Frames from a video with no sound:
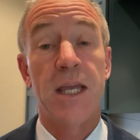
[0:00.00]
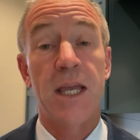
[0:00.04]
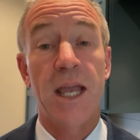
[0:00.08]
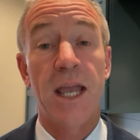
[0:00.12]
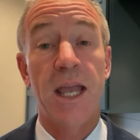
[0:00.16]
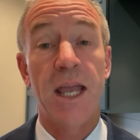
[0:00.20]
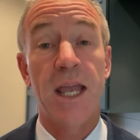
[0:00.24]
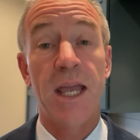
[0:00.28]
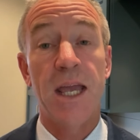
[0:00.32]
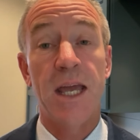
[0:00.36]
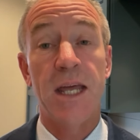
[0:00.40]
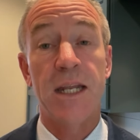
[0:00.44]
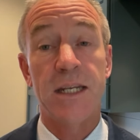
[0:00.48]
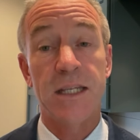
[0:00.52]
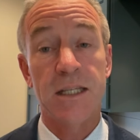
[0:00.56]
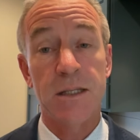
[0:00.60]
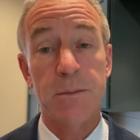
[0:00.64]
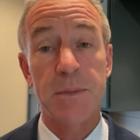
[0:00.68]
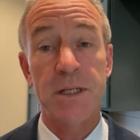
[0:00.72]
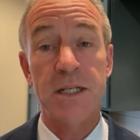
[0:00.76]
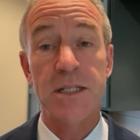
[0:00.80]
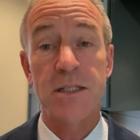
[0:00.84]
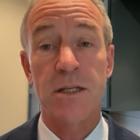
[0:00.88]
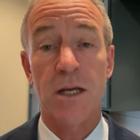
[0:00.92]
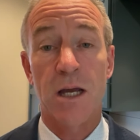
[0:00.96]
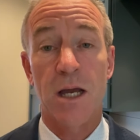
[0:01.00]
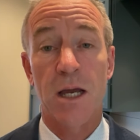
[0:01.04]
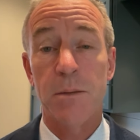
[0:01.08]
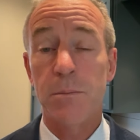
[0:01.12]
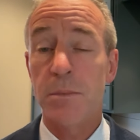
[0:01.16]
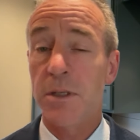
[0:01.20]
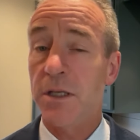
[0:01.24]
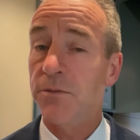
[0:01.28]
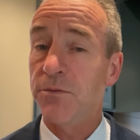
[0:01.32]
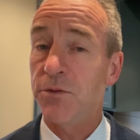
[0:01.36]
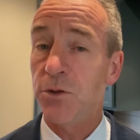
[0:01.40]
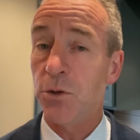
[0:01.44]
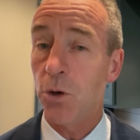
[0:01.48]
And in the meantime,
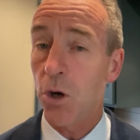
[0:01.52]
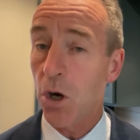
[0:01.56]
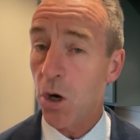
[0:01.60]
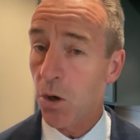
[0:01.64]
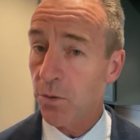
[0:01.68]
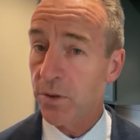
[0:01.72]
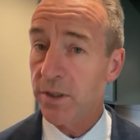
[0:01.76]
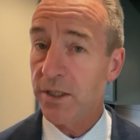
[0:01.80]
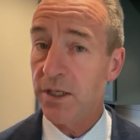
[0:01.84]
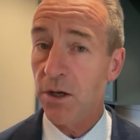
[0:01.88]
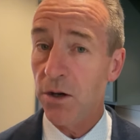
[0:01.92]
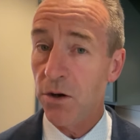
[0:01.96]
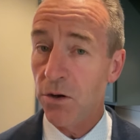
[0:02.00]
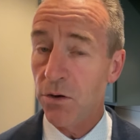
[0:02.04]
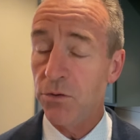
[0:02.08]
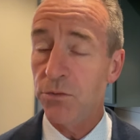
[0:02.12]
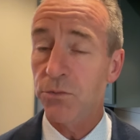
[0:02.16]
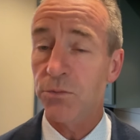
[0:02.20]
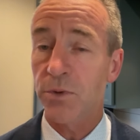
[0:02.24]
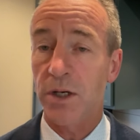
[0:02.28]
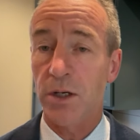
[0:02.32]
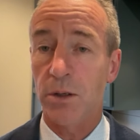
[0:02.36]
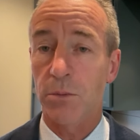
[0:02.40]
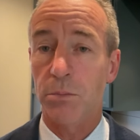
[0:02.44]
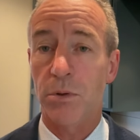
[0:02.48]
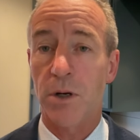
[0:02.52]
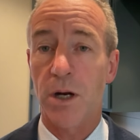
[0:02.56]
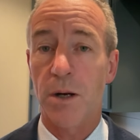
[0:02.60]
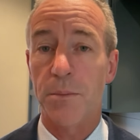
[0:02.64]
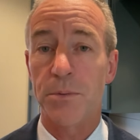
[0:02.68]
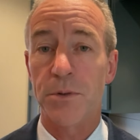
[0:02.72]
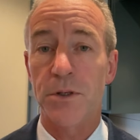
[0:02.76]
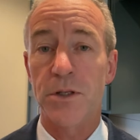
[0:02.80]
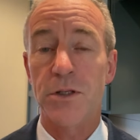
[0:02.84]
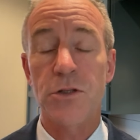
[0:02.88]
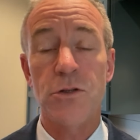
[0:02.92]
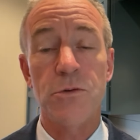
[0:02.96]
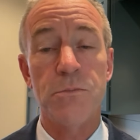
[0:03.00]
if you already own rental
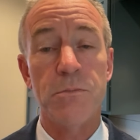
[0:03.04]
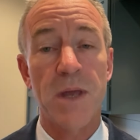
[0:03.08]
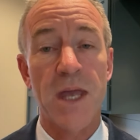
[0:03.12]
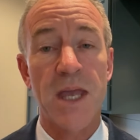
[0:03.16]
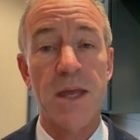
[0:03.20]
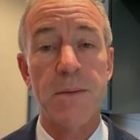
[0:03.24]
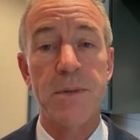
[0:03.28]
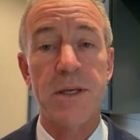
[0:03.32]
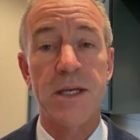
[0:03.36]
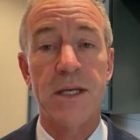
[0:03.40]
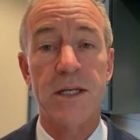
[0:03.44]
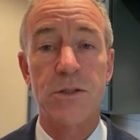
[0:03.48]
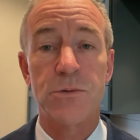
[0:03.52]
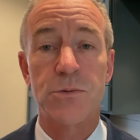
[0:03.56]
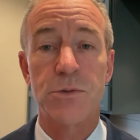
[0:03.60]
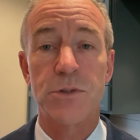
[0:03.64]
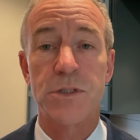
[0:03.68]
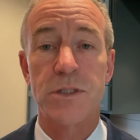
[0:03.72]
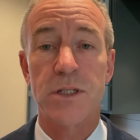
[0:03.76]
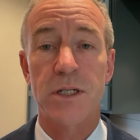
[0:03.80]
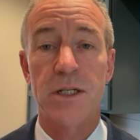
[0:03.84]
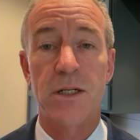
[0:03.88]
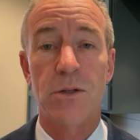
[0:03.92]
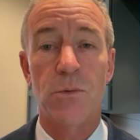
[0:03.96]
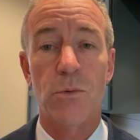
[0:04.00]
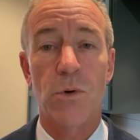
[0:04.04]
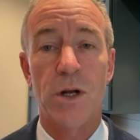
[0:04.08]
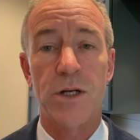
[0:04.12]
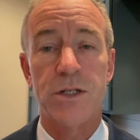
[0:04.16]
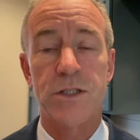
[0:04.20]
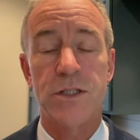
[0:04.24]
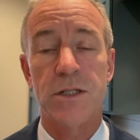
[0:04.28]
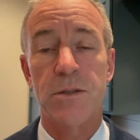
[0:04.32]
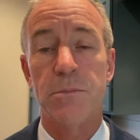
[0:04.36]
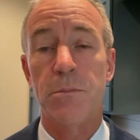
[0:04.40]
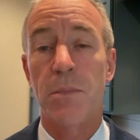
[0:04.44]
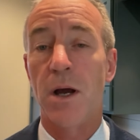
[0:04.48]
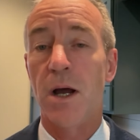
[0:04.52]
property, you may be interested in
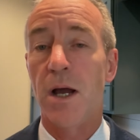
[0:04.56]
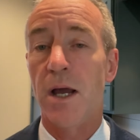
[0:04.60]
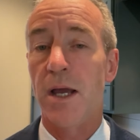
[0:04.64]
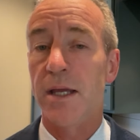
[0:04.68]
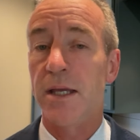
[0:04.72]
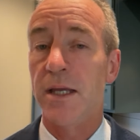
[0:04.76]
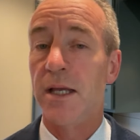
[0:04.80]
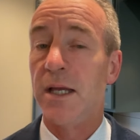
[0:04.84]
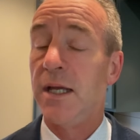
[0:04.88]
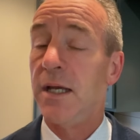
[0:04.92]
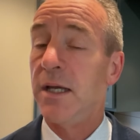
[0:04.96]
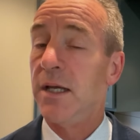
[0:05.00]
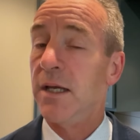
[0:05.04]
watching my